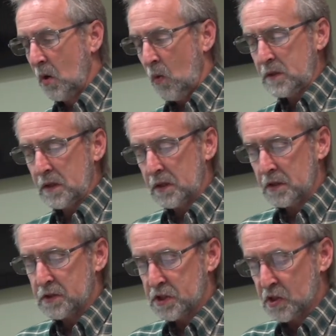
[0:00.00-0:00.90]
What did the
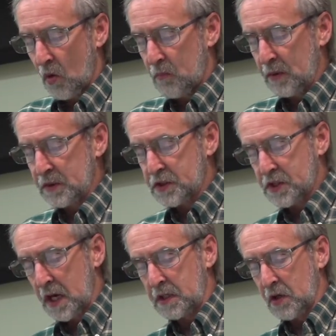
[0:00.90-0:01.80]
serpent
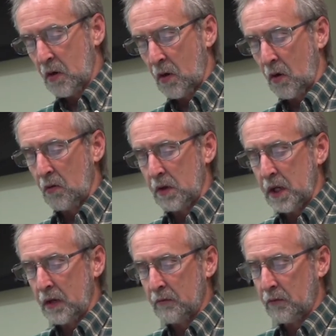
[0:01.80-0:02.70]
say to her
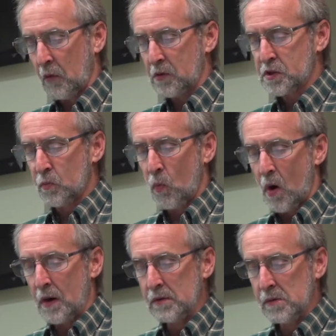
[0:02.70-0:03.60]
in verse 1?